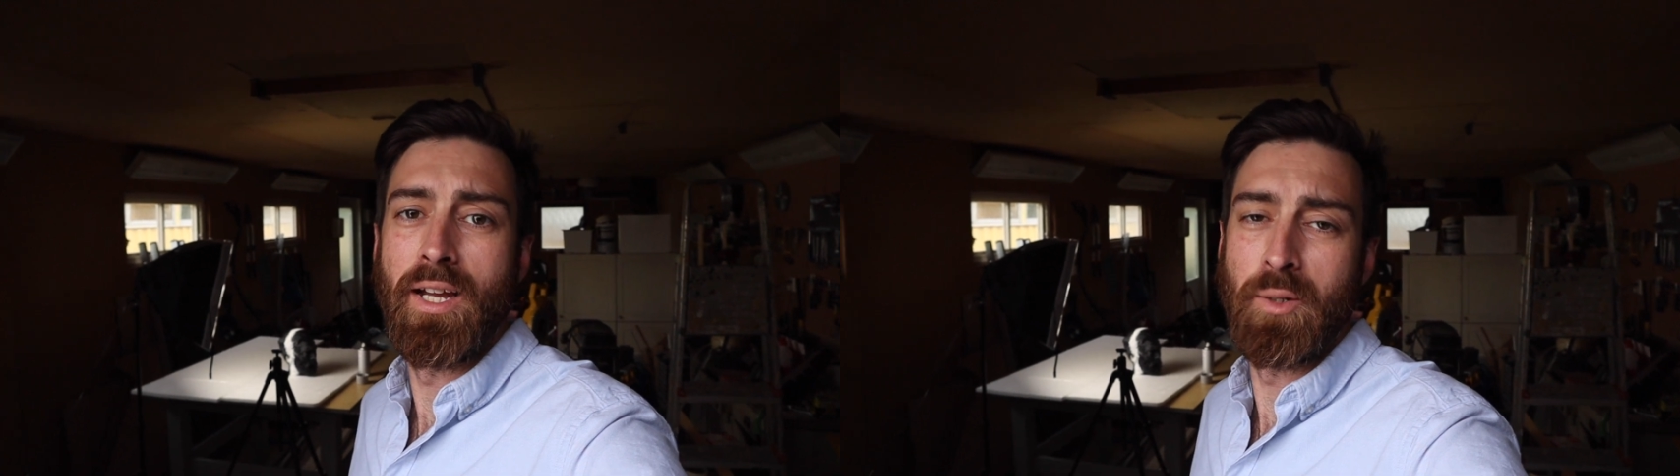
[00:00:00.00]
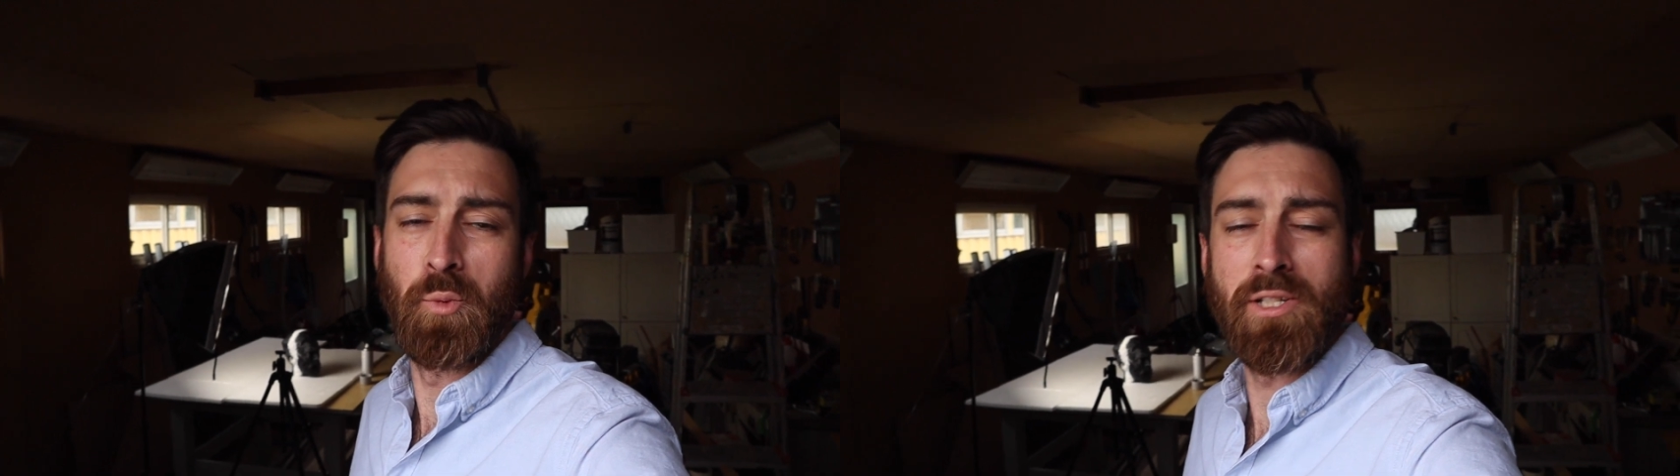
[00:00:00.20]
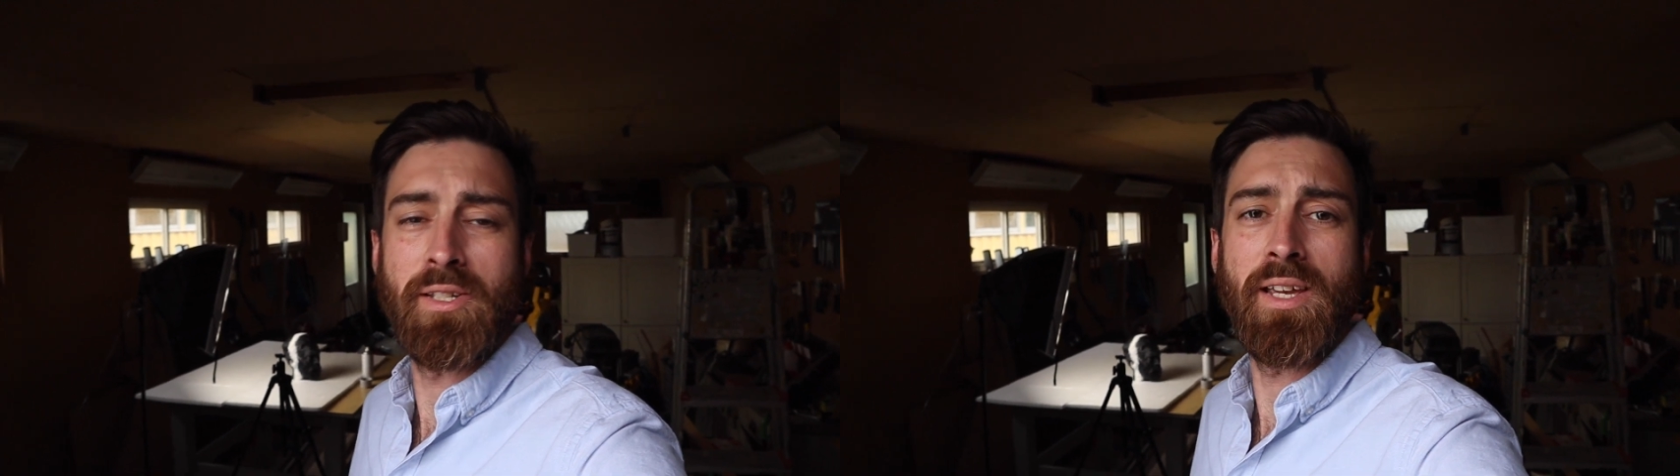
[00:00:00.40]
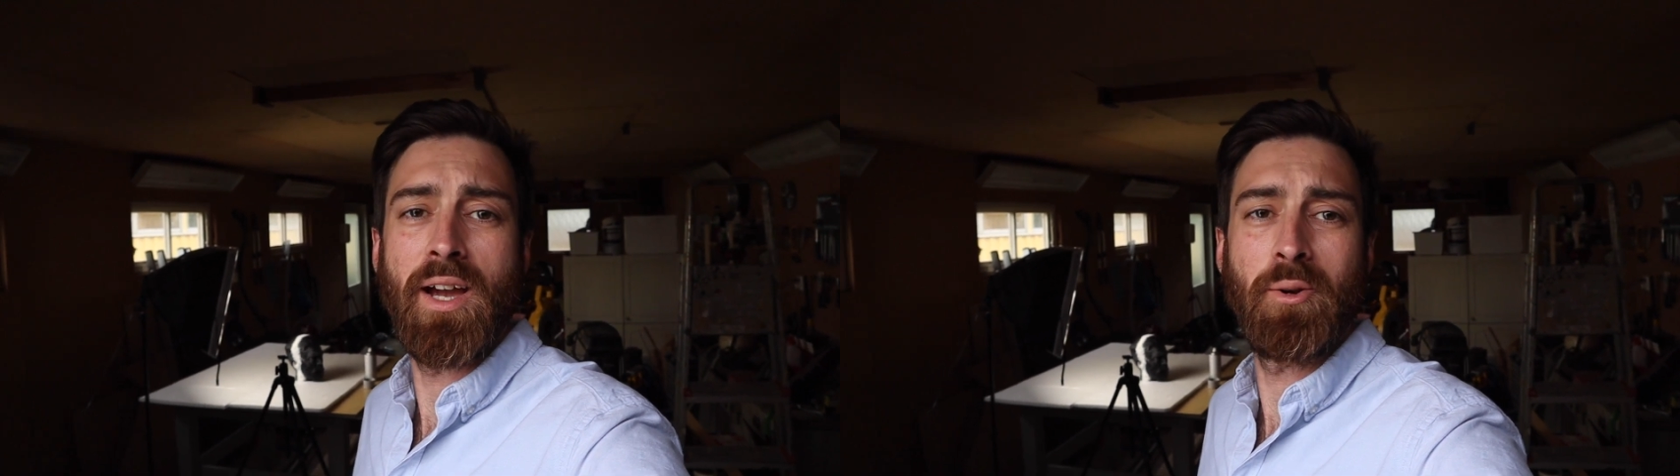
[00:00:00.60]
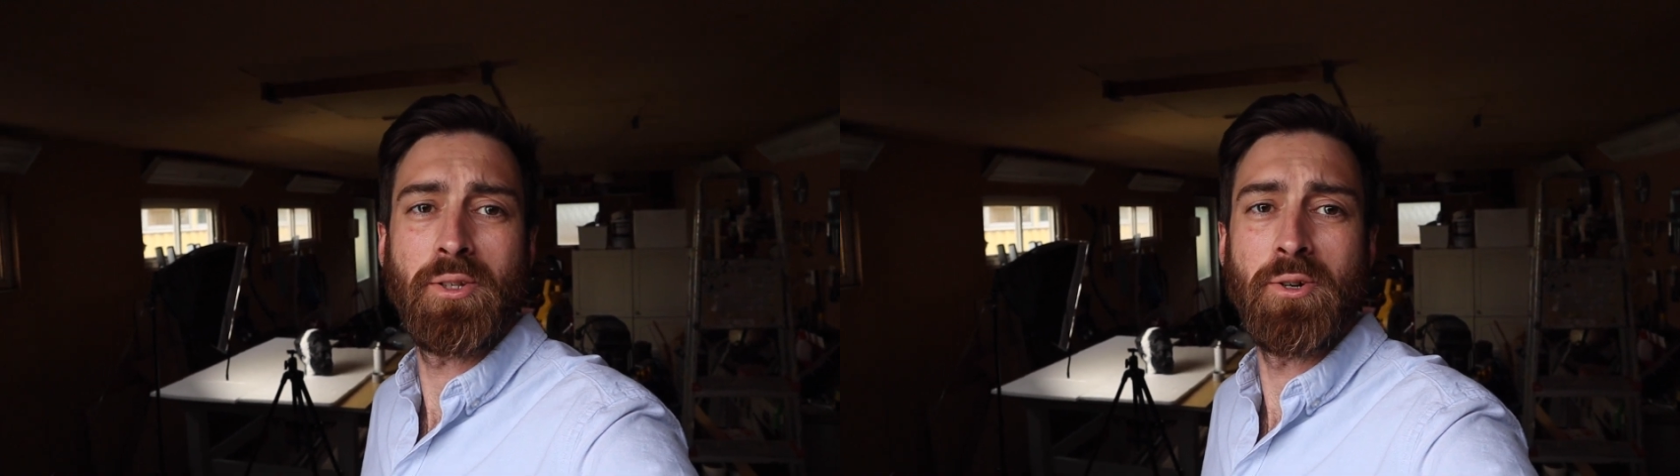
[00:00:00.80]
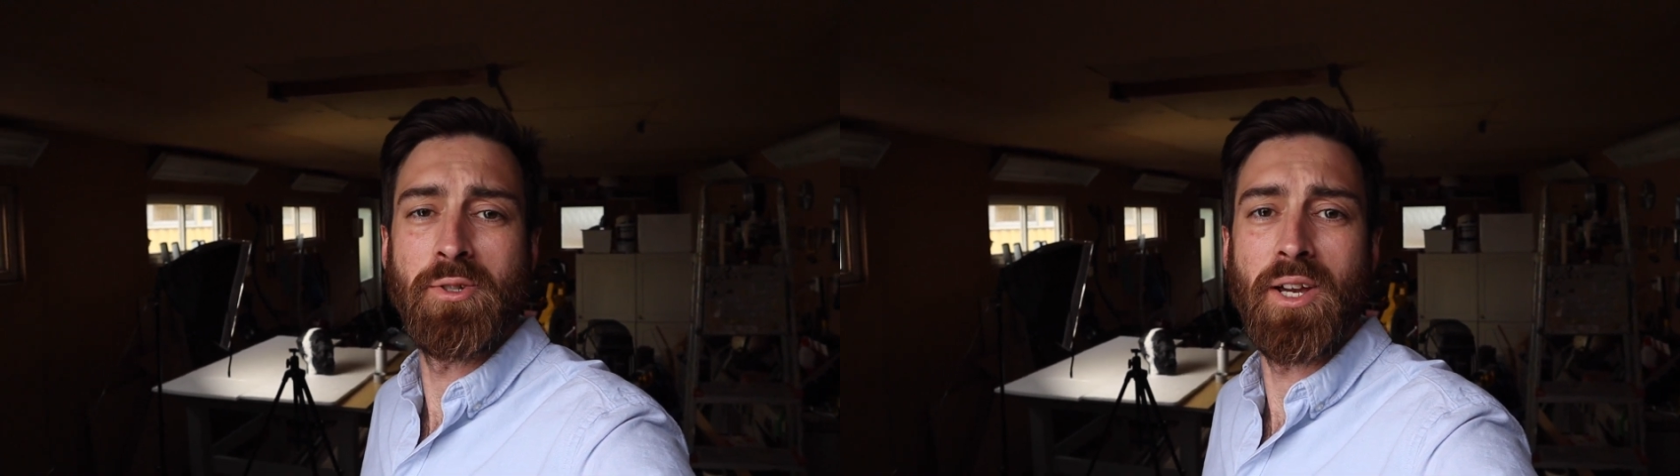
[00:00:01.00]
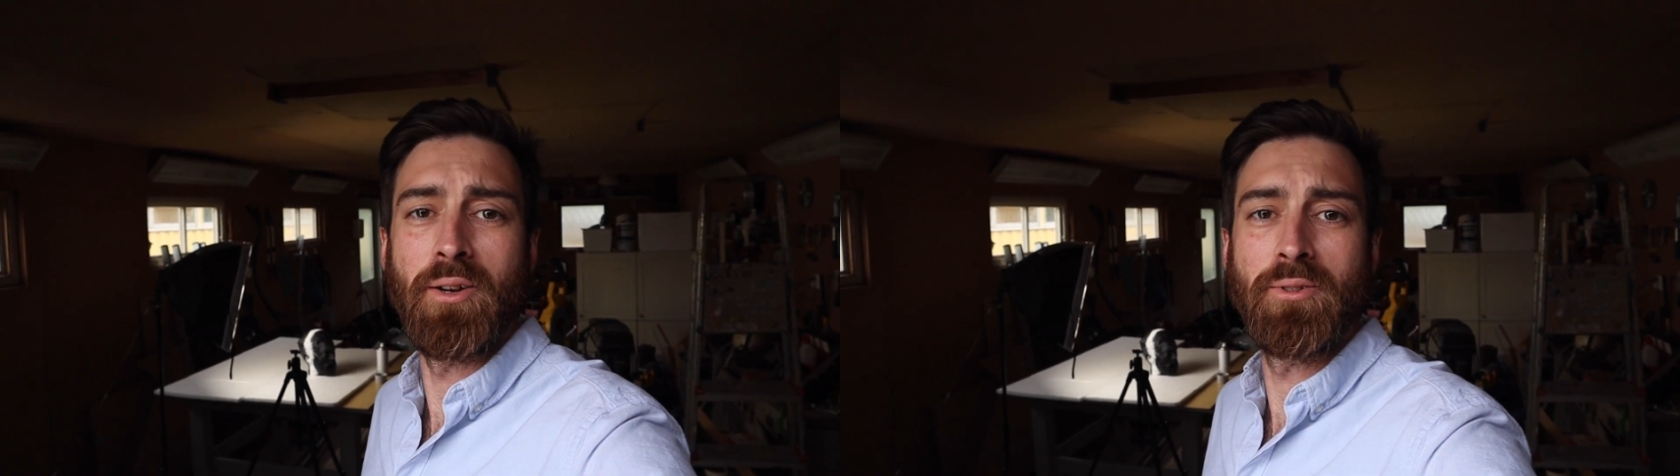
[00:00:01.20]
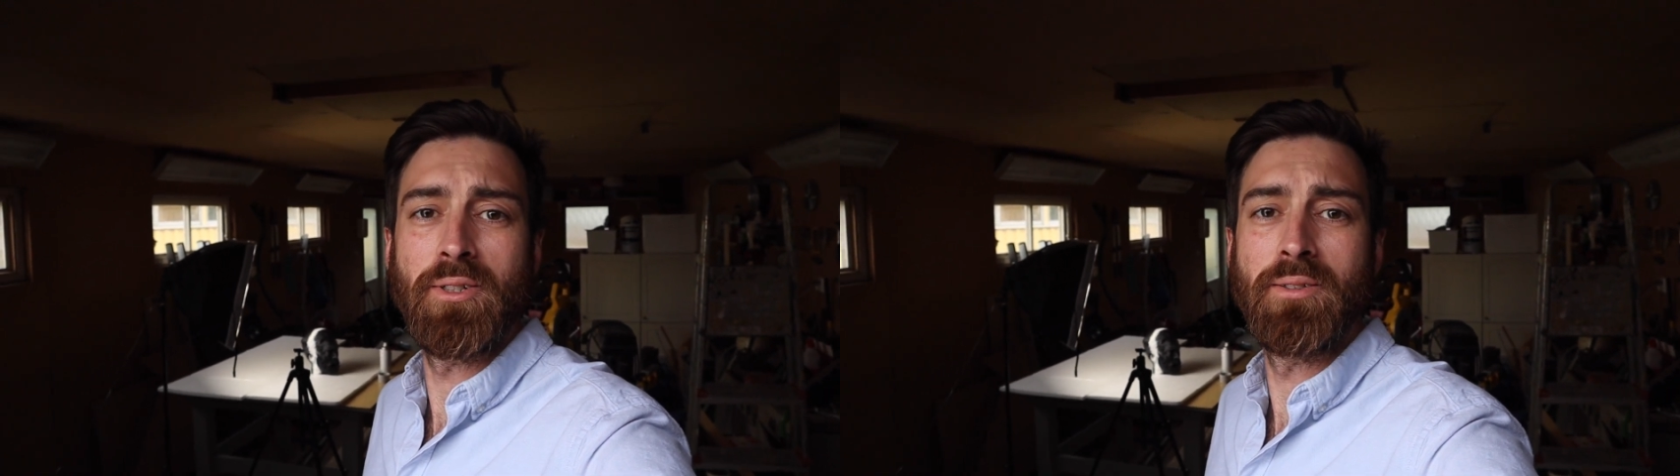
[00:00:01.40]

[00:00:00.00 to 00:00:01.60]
and we'll see how it turns out.